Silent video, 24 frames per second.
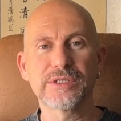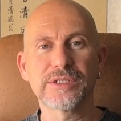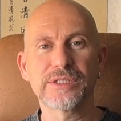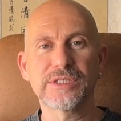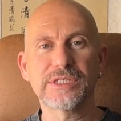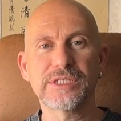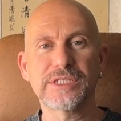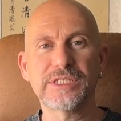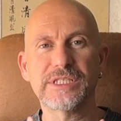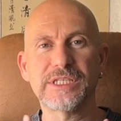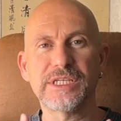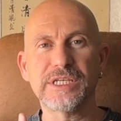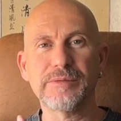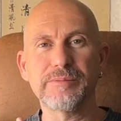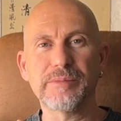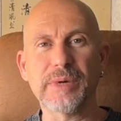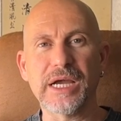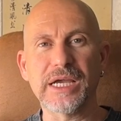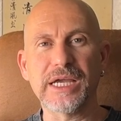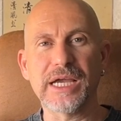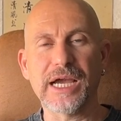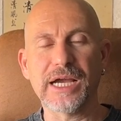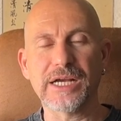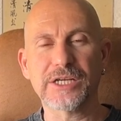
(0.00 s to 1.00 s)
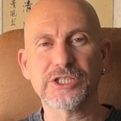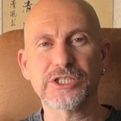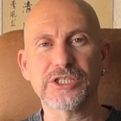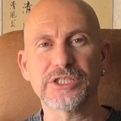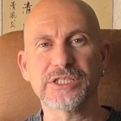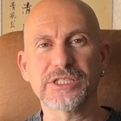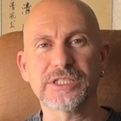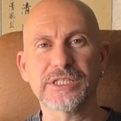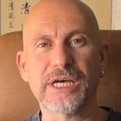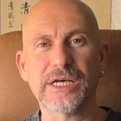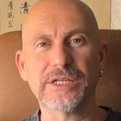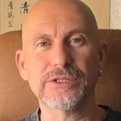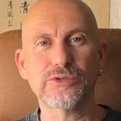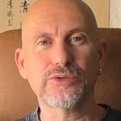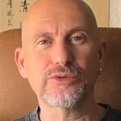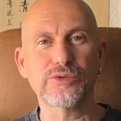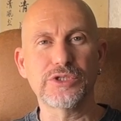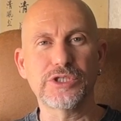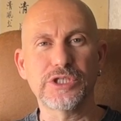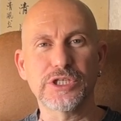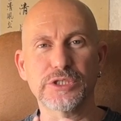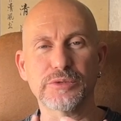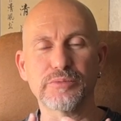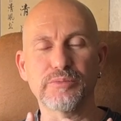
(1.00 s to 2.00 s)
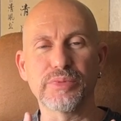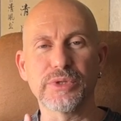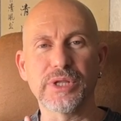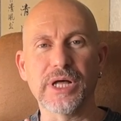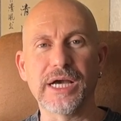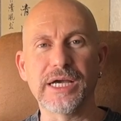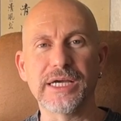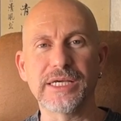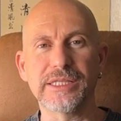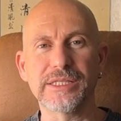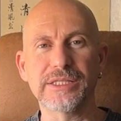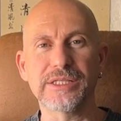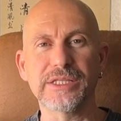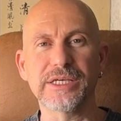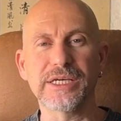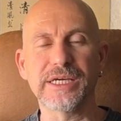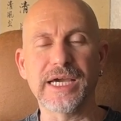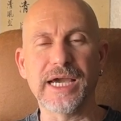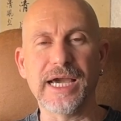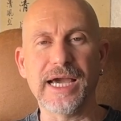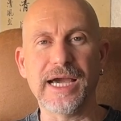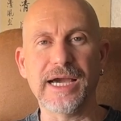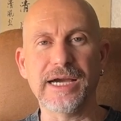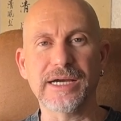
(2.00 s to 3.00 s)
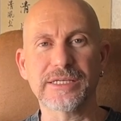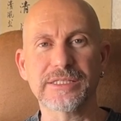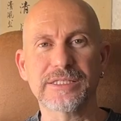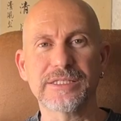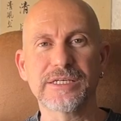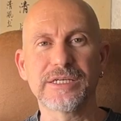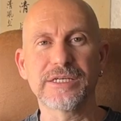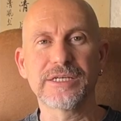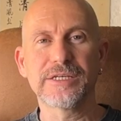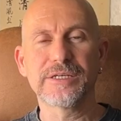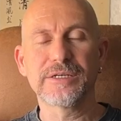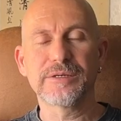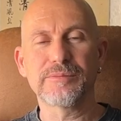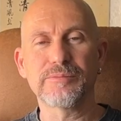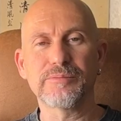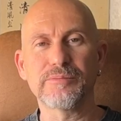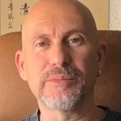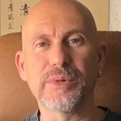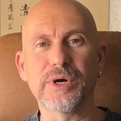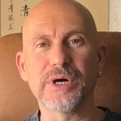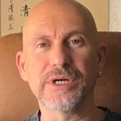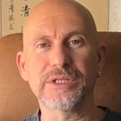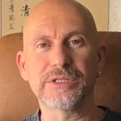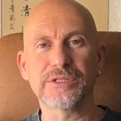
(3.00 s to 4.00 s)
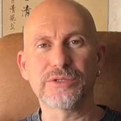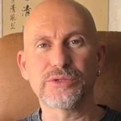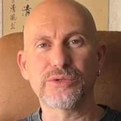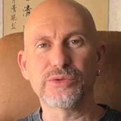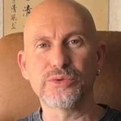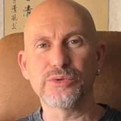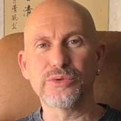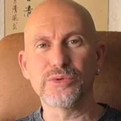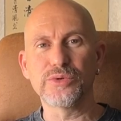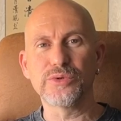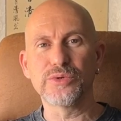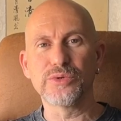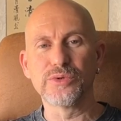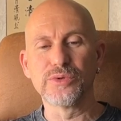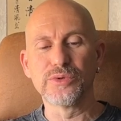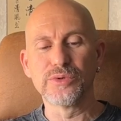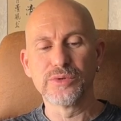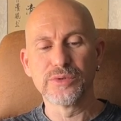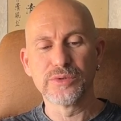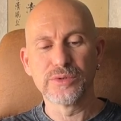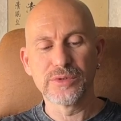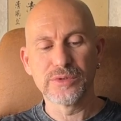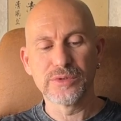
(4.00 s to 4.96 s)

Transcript: see my actions, not to just blindly act, but to